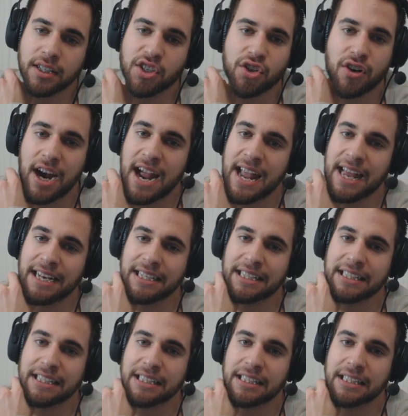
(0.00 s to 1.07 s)
Let's try it.
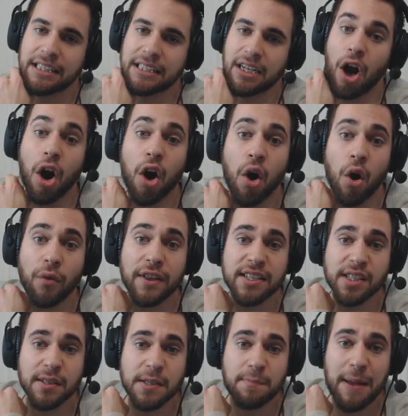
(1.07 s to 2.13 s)
Oh,
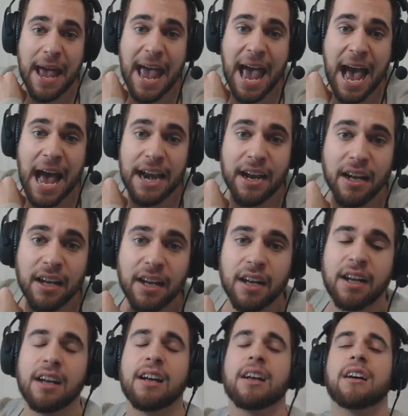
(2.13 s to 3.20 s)
this is bad.
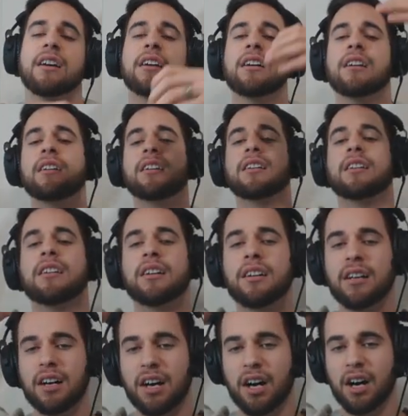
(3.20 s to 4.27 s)

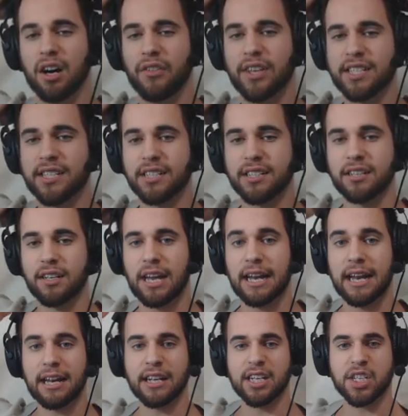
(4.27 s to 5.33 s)
Oh, this...
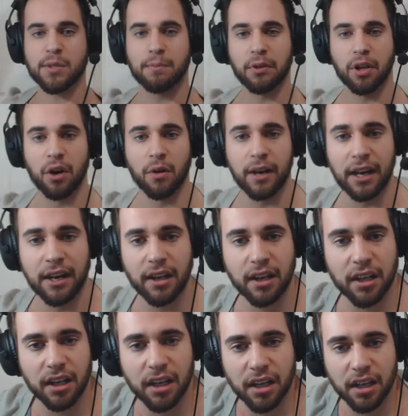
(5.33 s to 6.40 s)
And it exploded.
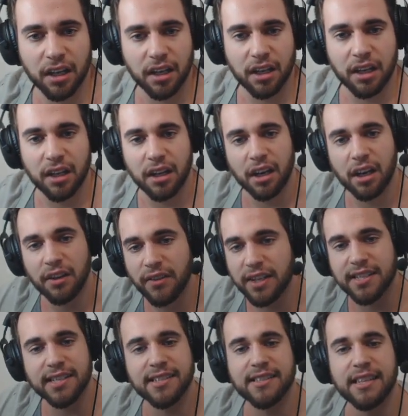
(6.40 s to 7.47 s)

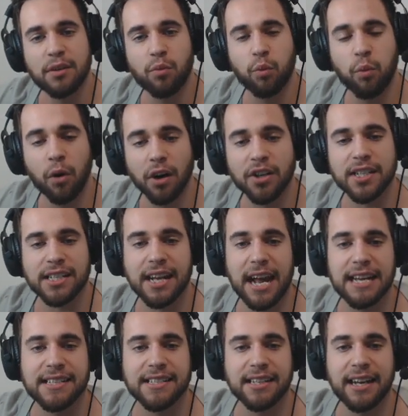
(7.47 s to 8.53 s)
This is the worst
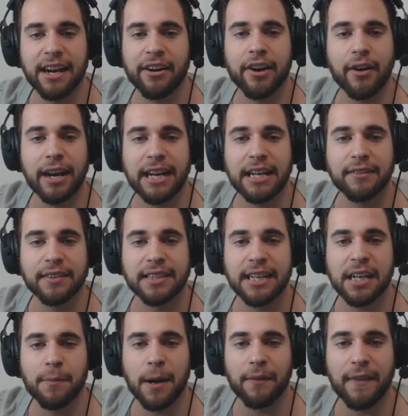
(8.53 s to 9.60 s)
case scenario. I didn't even
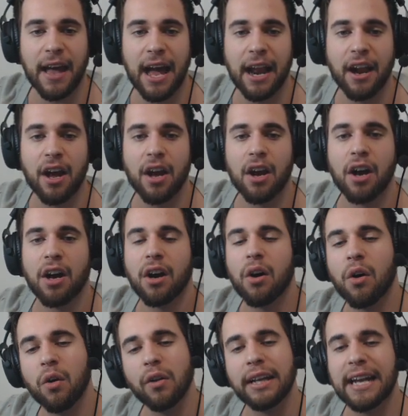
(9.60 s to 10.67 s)
think about that.
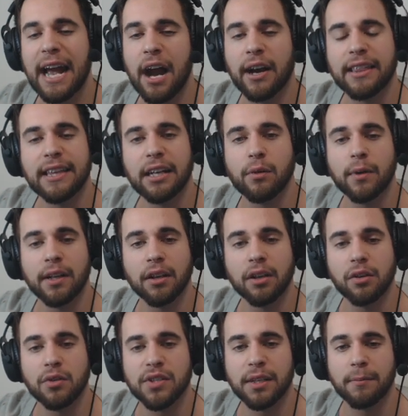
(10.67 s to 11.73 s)
Holy cow, I think we're
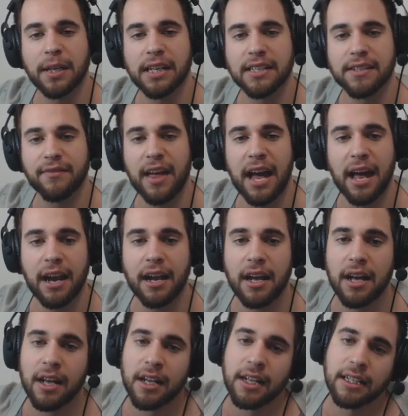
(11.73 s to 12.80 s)
losing because of that.
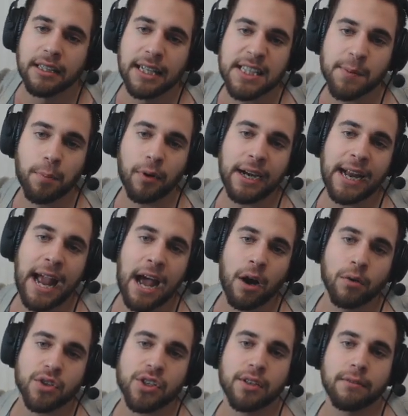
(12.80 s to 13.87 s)
Let's bring
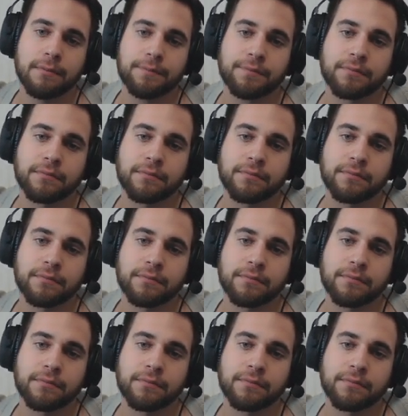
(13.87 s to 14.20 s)
out